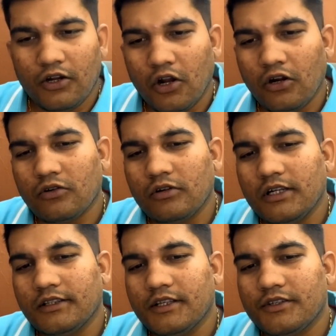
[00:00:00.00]
Not
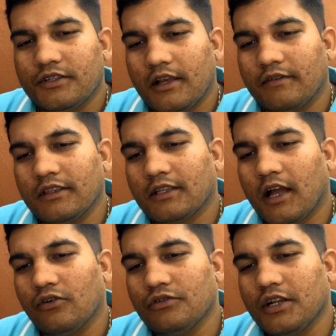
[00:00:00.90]
only this, seventh
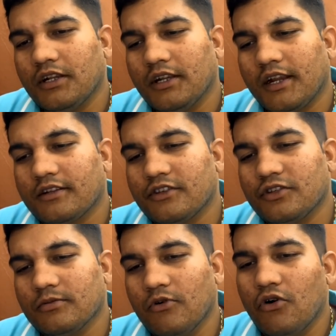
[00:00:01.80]
house indicates
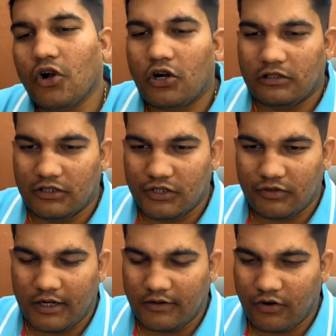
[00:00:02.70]
smoke
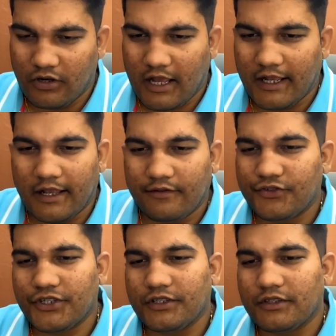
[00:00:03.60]
also. And what I have
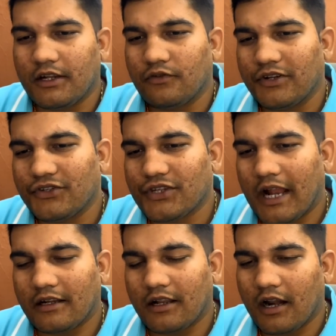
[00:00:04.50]
seen that when
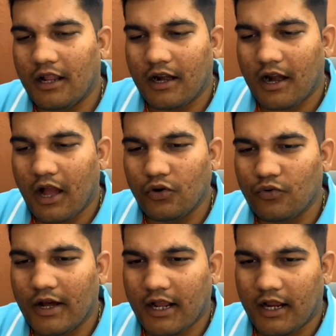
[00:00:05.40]
Saturn and
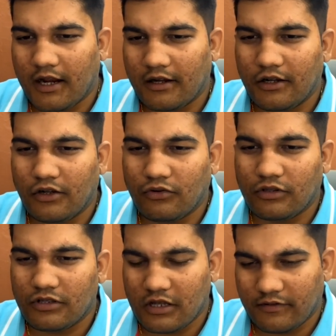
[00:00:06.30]
Rahu are connected to
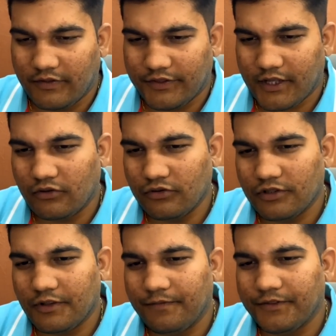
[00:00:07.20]
the seventh house,
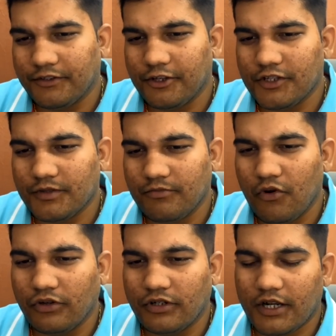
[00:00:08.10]
then these
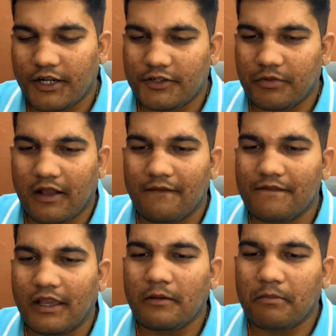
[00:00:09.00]
smoke traits
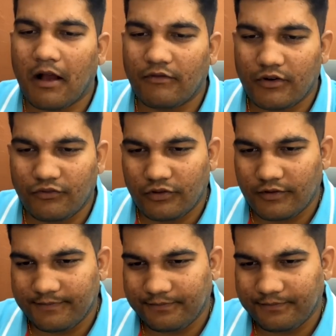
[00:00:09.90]
become very powerful.